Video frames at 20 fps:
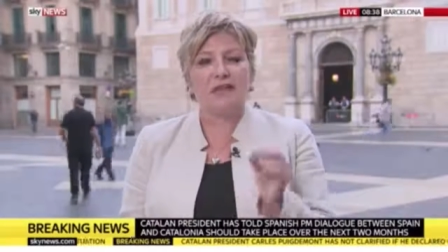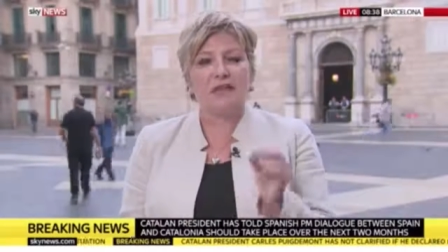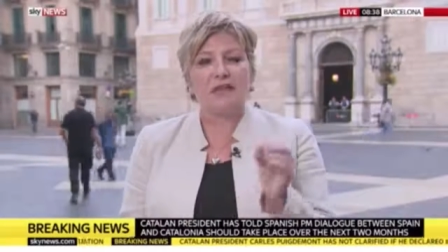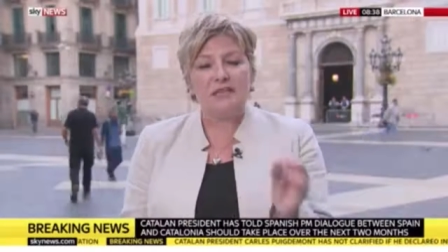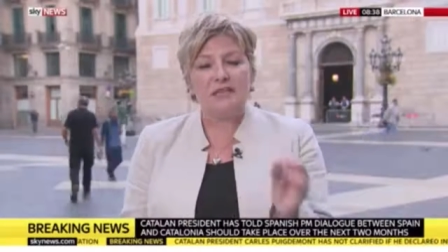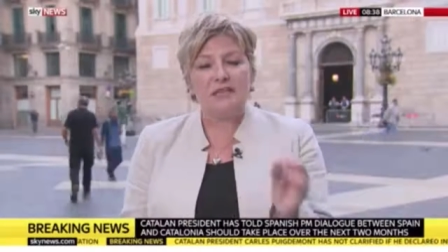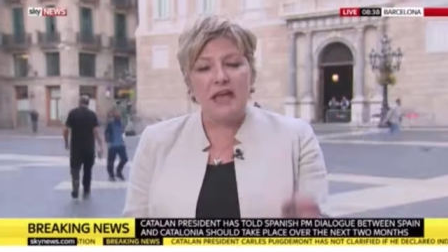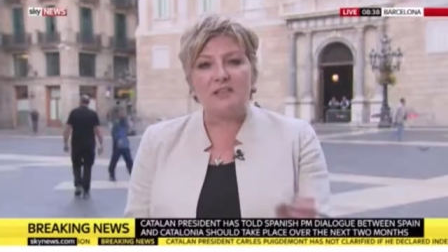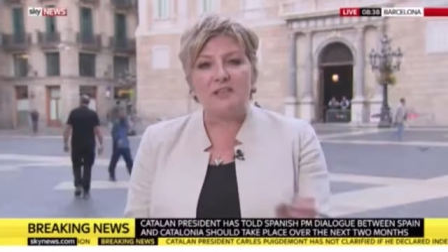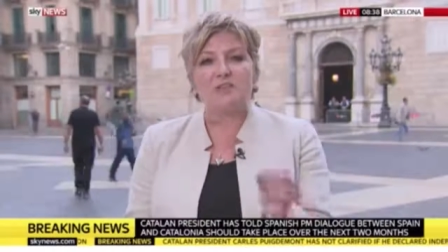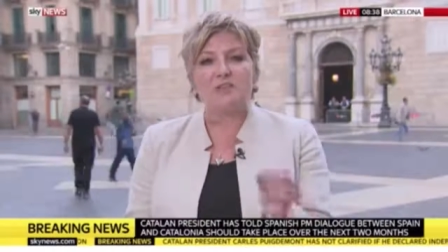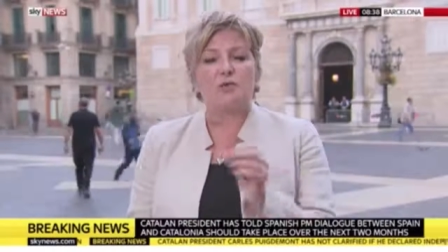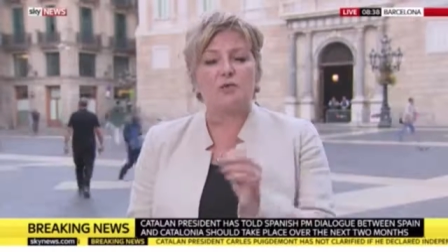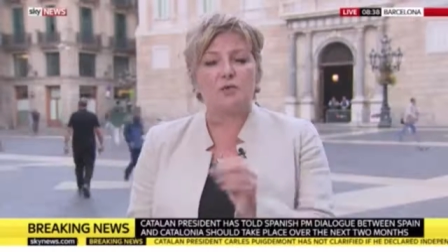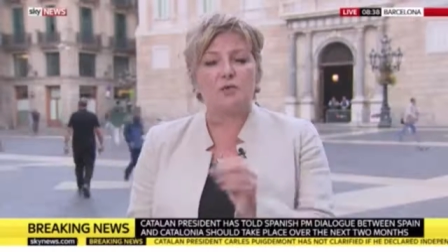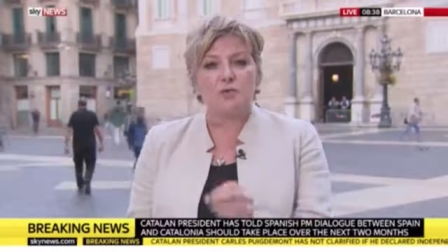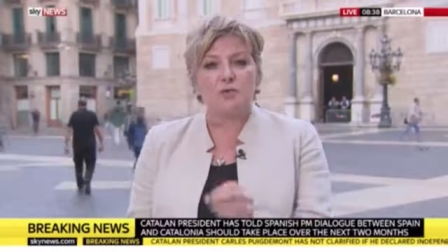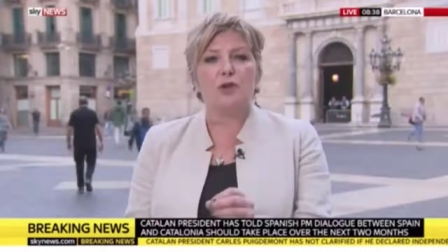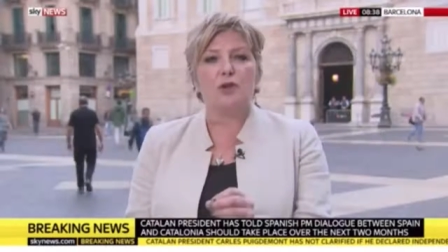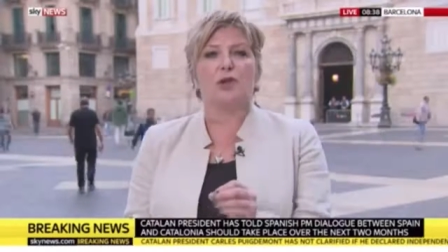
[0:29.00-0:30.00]
yes
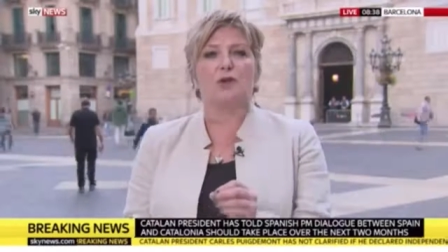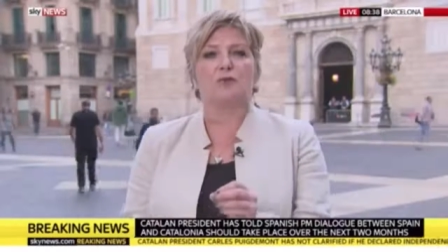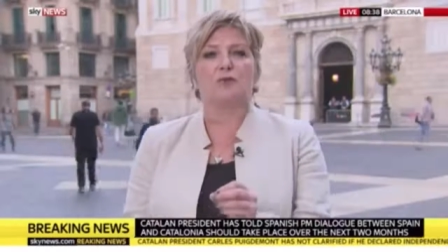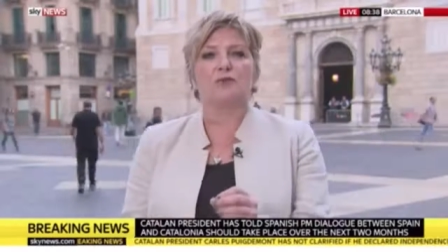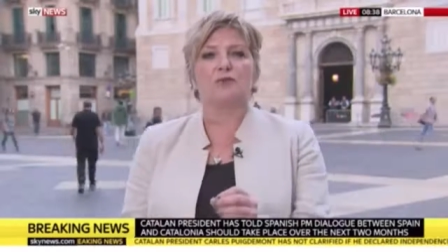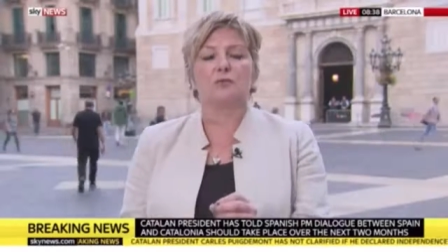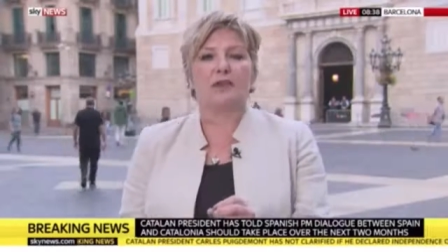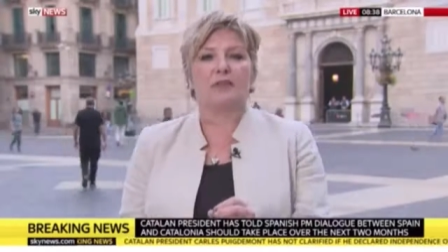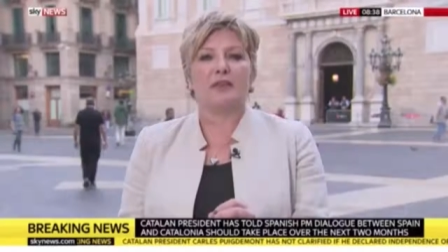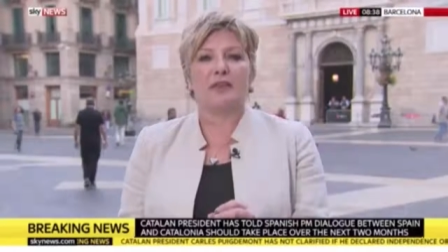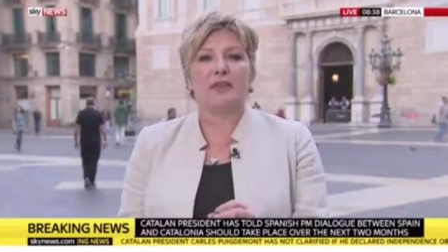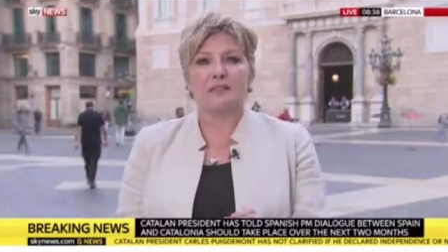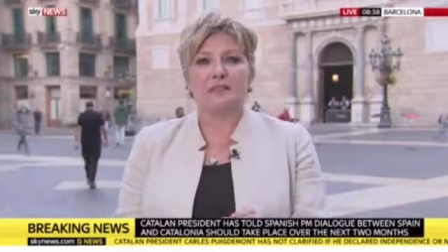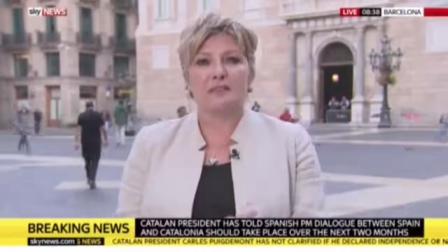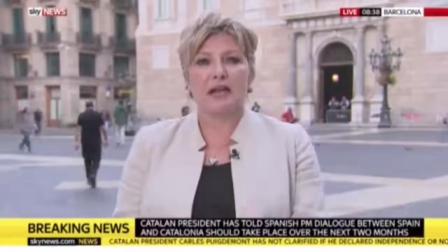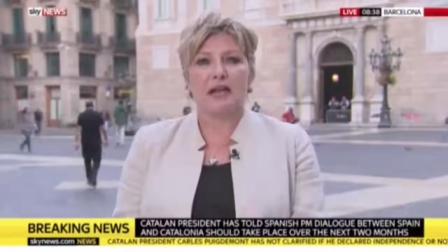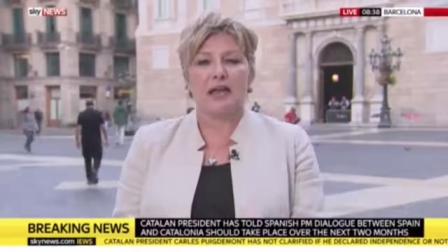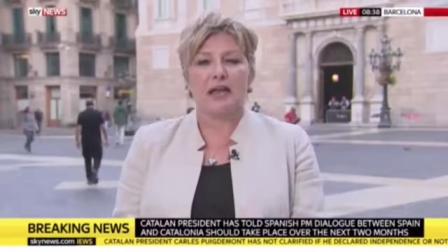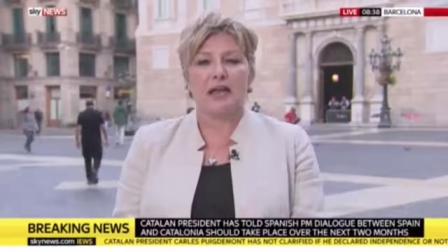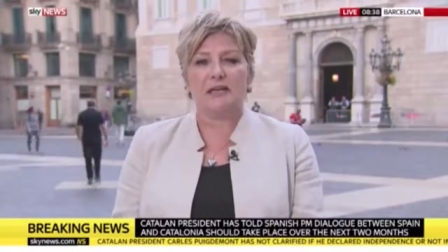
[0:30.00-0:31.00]
or no, to whether he
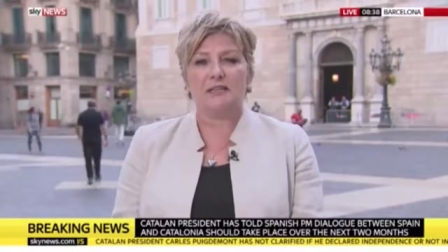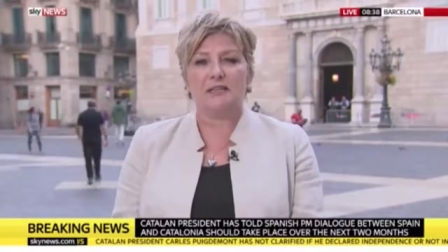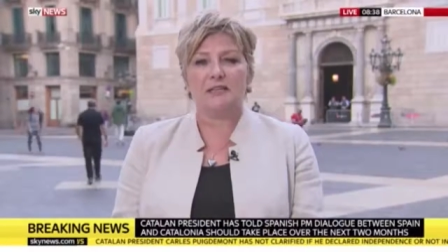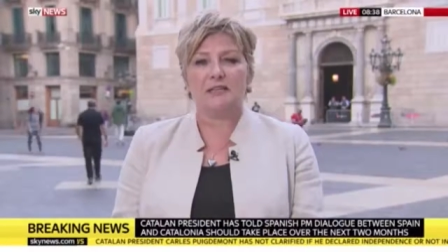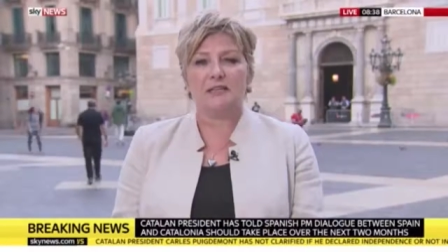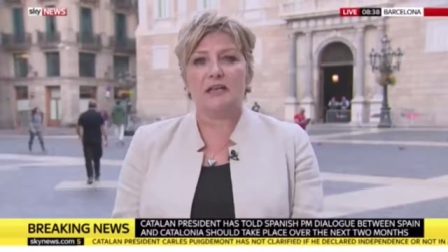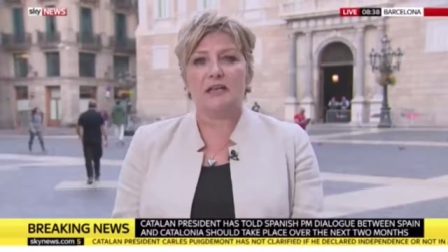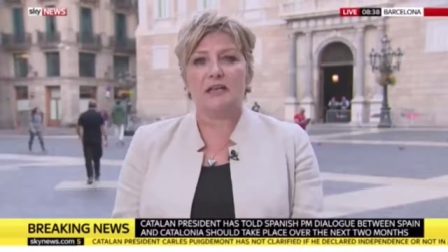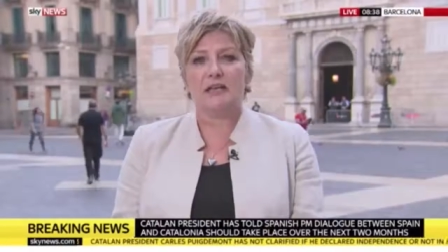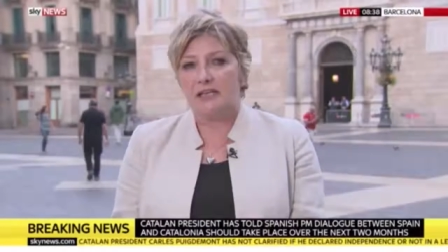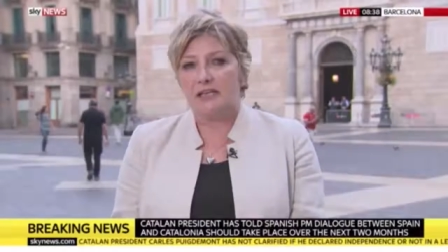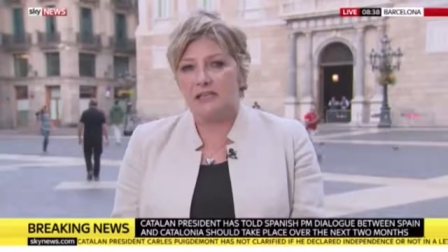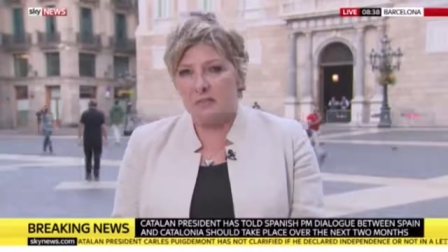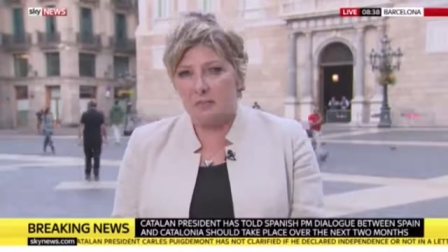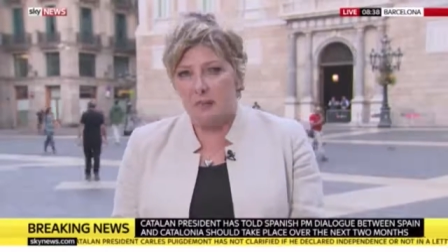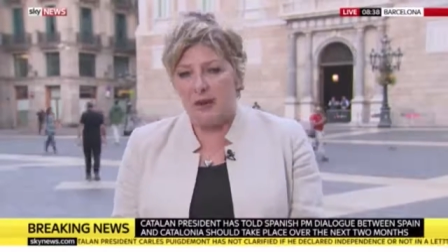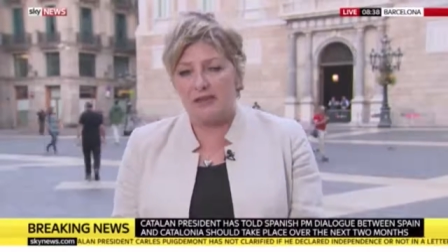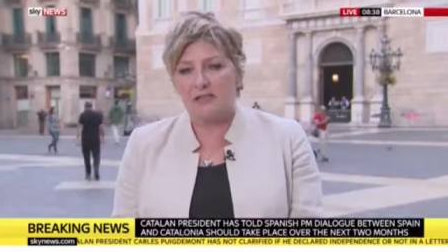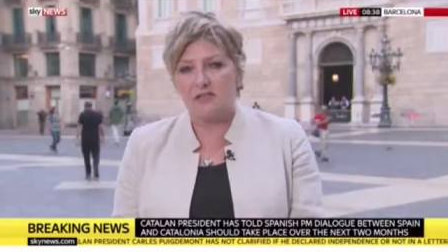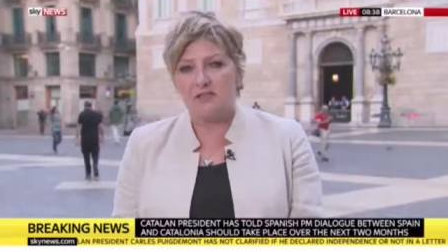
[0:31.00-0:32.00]
declared
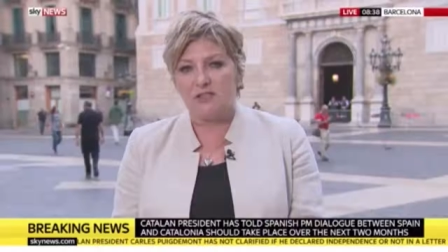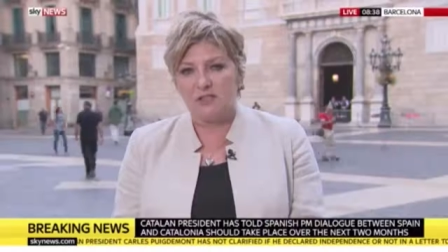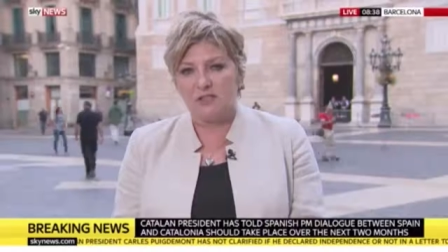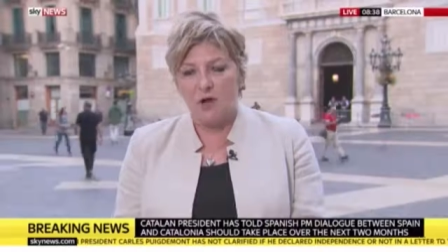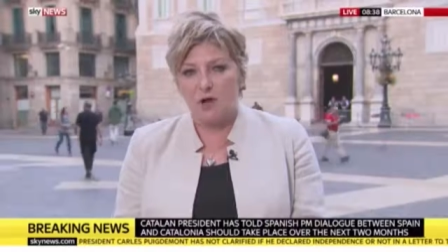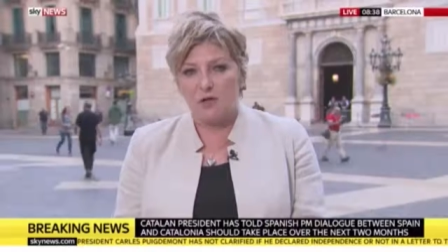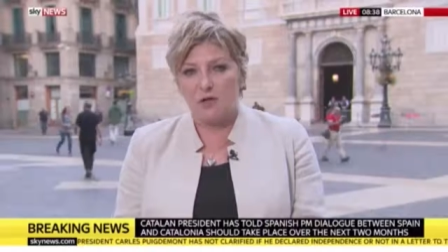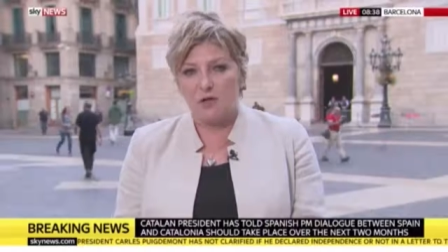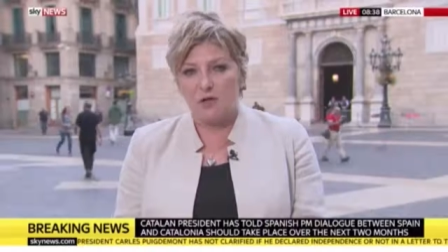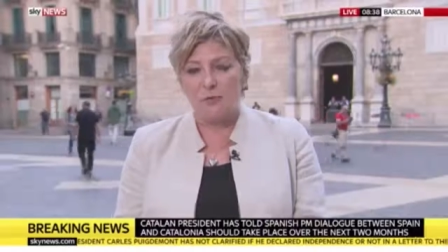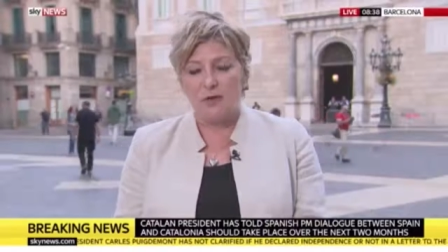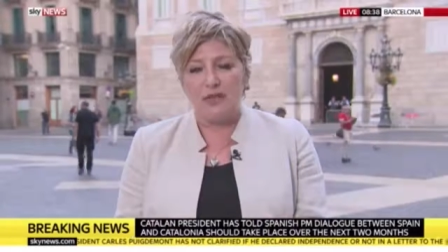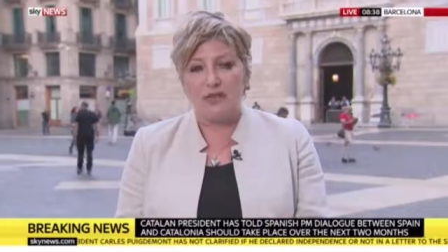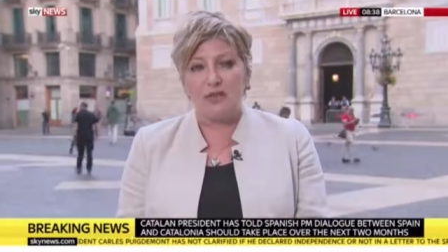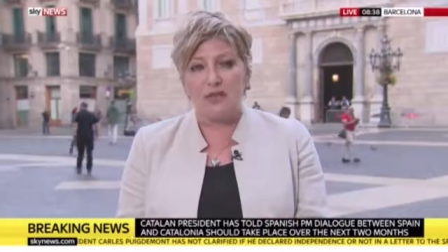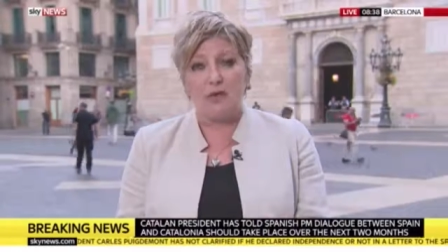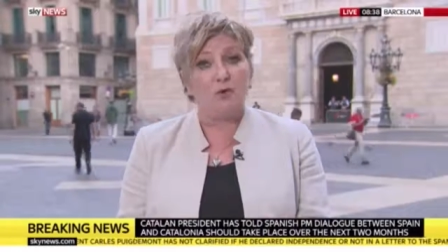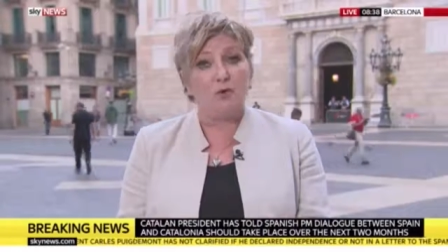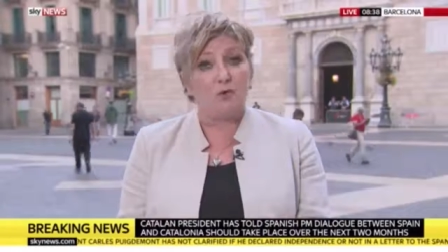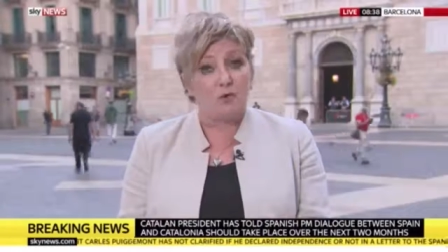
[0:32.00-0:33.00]
independence last week
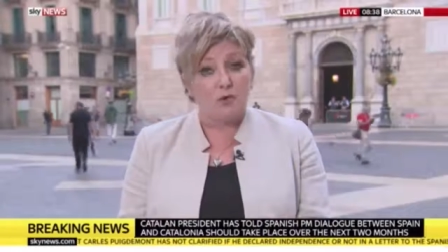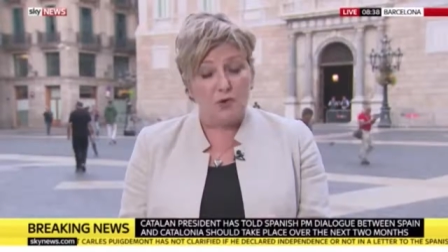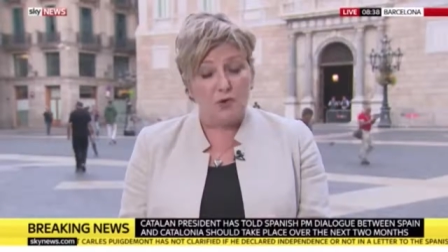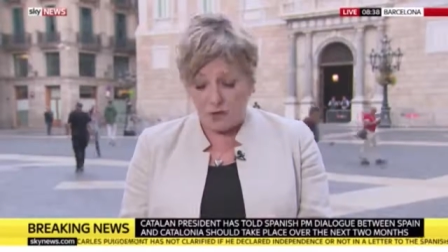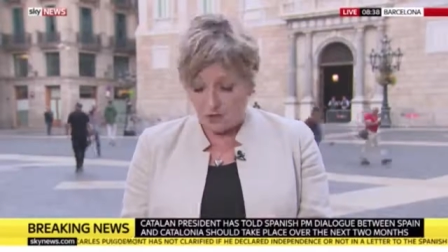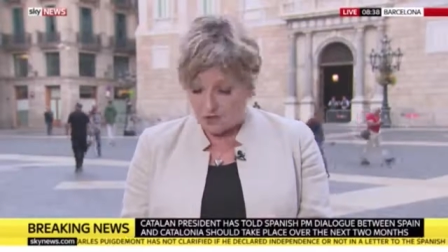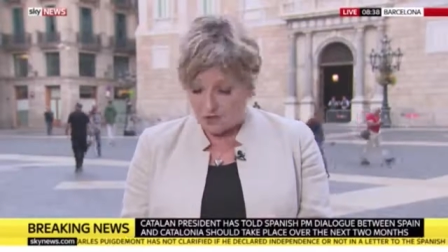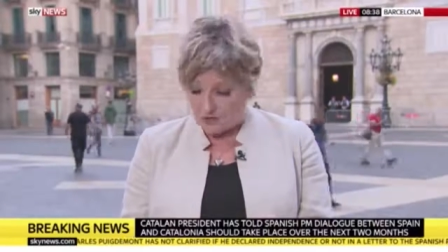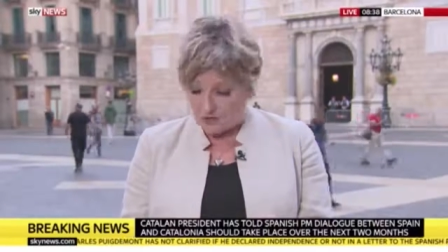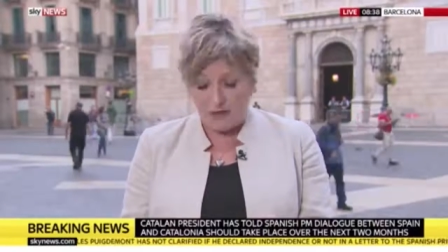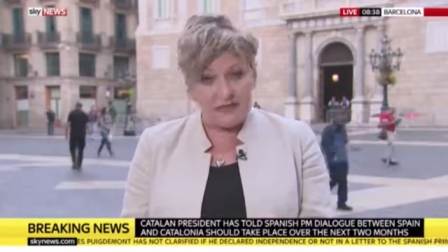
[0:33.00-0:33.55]
or not.